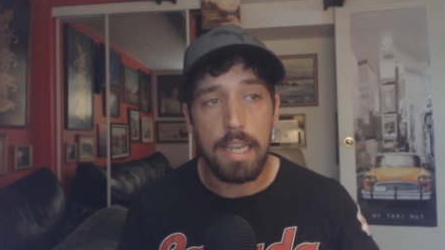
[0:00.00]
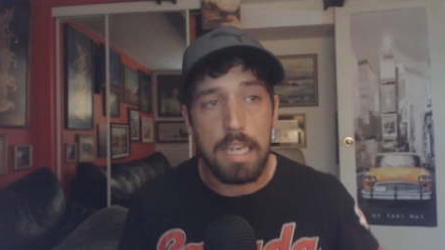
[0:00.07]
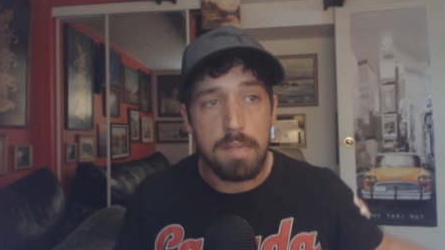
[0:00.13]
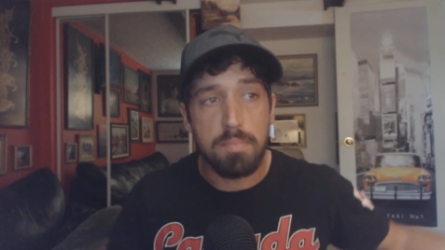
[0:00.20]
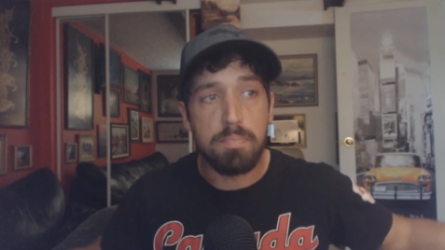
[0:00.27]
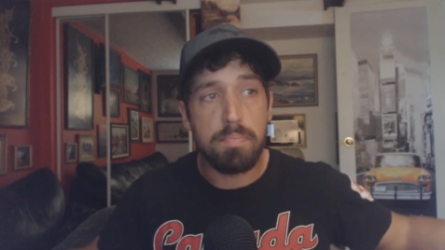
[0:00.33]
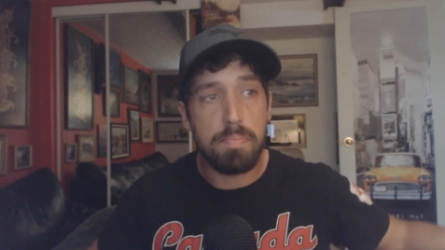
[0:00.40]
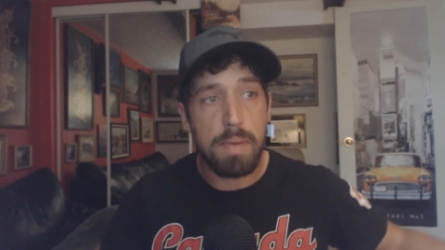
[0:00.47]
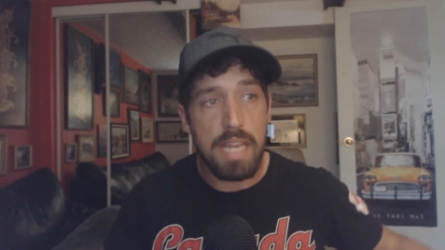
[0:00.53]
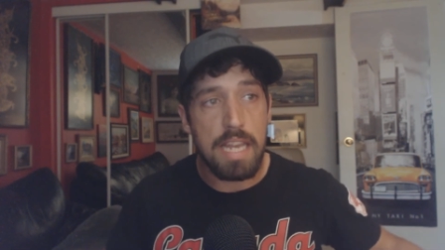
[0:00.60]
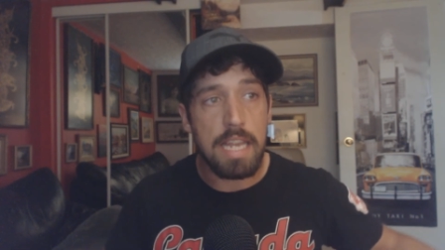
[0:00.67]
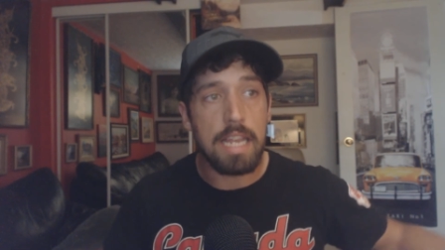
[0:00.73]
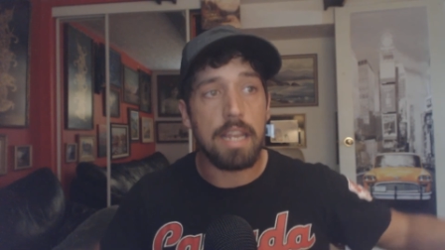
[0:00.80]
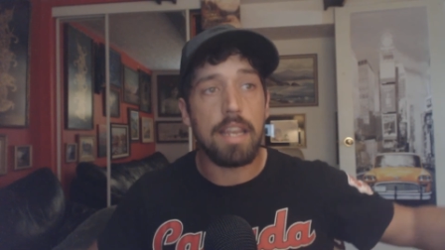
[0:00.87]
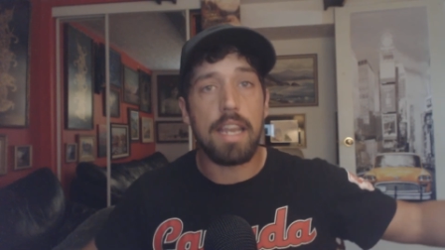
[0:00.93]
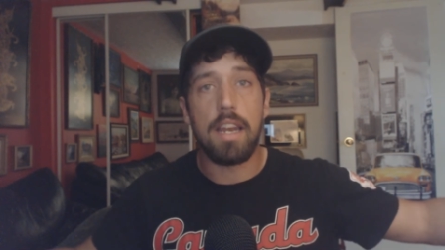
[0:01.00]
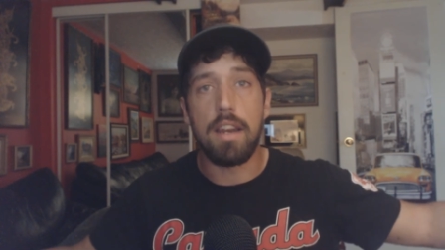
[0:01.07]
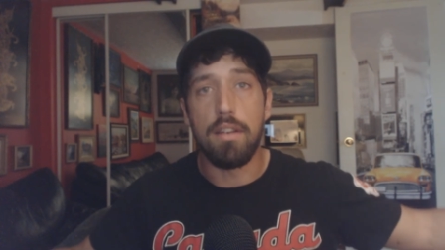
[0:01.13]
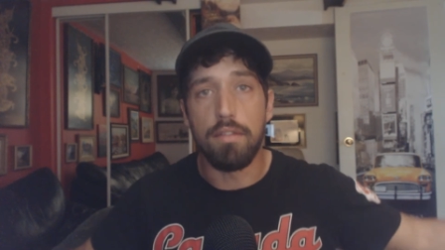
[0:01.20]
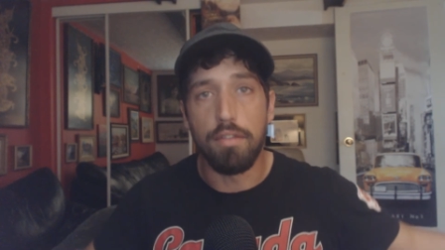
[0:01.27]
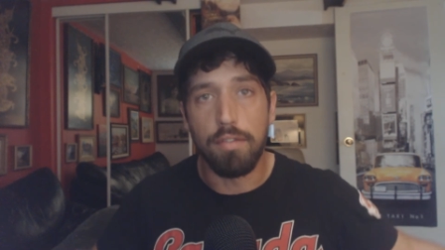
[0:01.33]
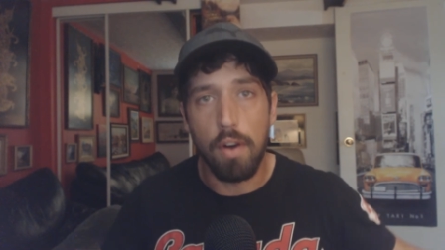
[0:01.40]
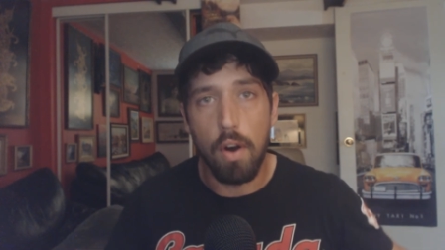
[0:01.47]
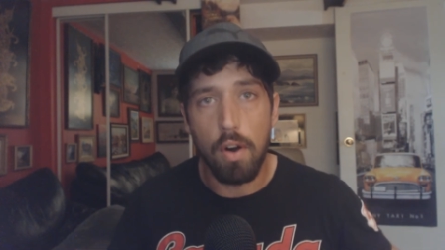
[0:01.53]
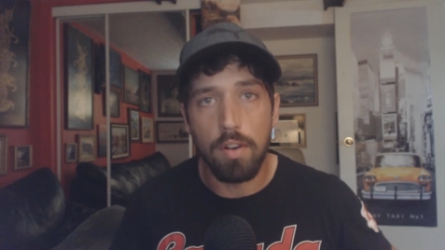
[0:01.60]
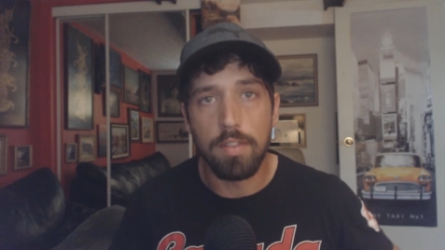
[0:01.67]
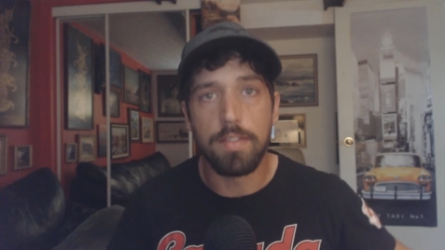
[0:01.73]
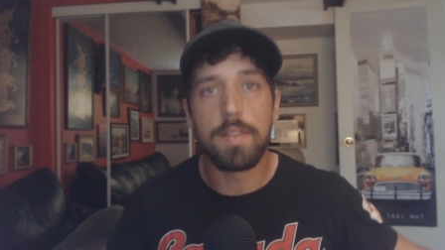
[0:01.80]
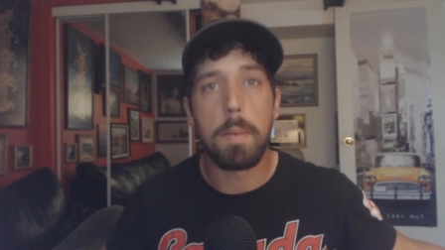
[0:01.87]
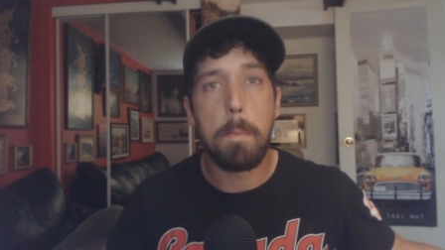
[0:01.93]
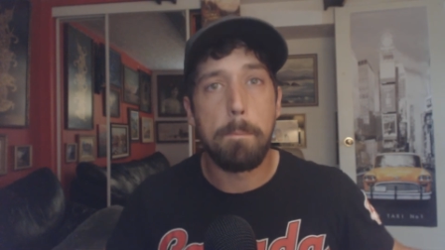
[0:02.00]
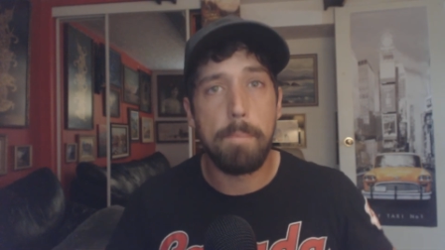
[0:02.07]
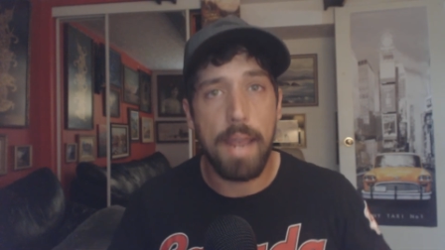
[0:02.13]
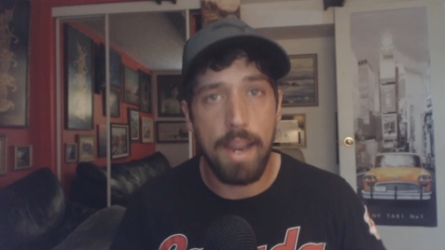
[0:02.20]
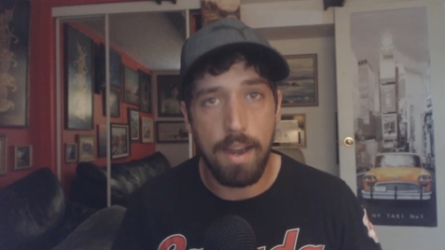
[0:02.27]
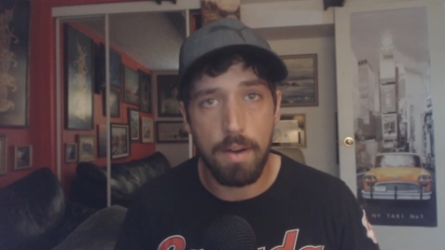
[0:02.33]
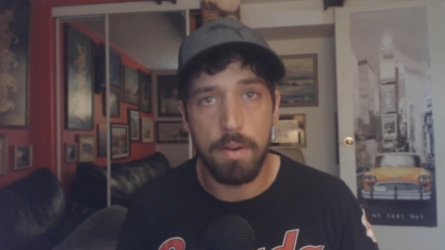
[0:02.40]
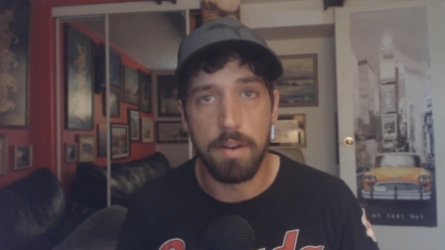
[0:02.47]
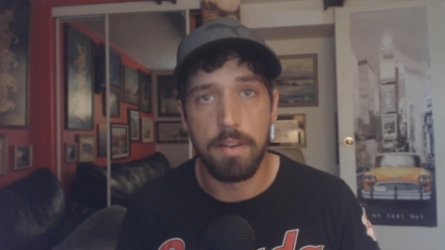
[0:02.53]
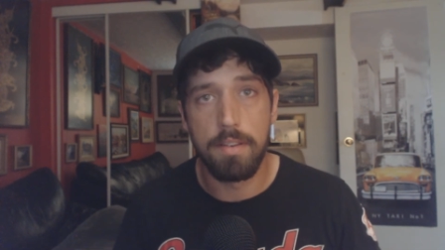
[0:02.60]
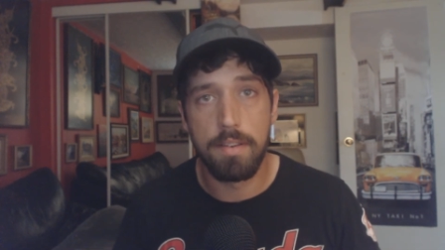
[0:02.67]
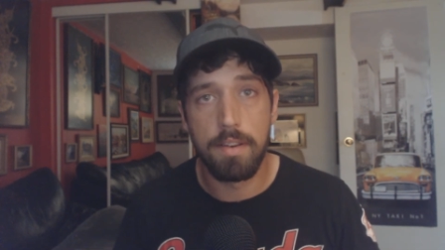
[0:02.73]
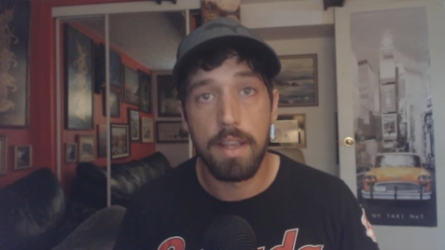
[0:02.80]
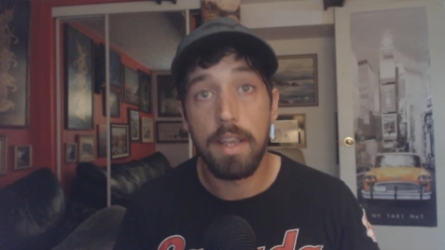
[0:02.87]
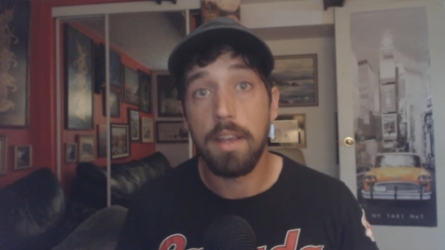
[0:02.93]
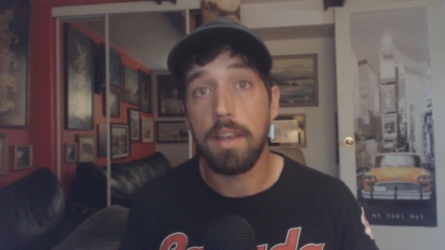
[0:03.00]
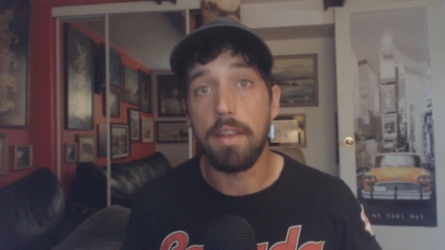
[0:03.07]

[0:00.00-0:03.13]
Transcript: is being an involved parent,